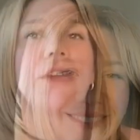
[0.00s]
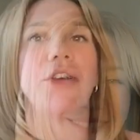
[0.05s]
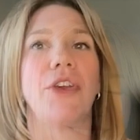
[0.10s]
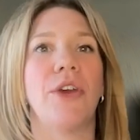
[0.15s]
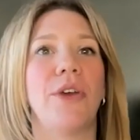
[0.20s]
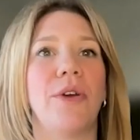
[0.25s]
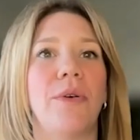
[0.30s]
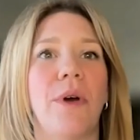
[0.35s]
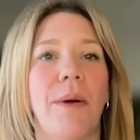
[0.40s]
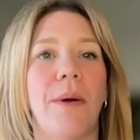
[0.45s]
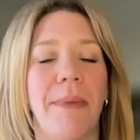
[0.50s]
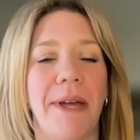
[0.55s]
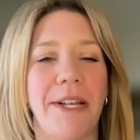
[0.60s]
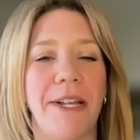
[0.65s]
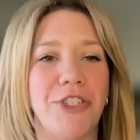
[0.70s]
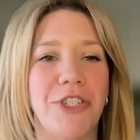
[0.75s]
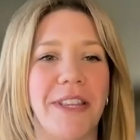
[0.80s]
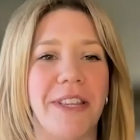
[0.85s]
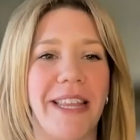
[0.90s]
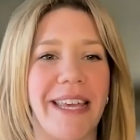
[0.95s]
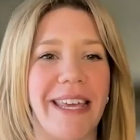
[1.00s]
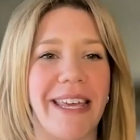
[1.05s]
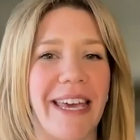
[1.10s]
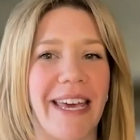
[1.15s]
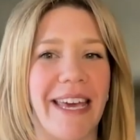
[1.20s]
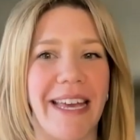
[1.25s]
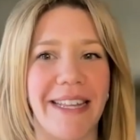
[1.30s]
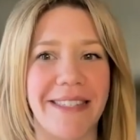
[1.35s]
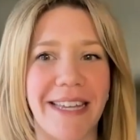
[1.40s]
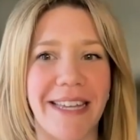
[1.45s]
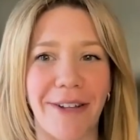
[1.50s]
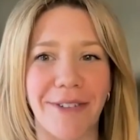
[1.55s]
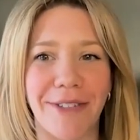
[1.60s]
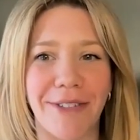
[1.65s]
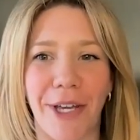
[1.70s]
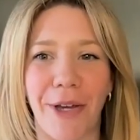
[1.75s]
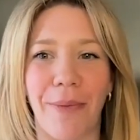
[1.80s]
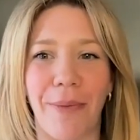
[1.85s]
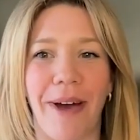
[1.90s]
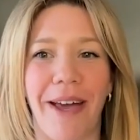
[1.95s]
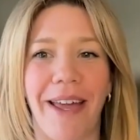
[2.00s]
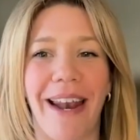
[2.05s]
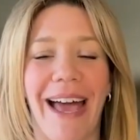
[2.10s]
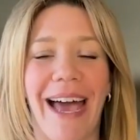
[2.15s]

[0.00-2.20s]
You mentioned the kids. I'll tell you what,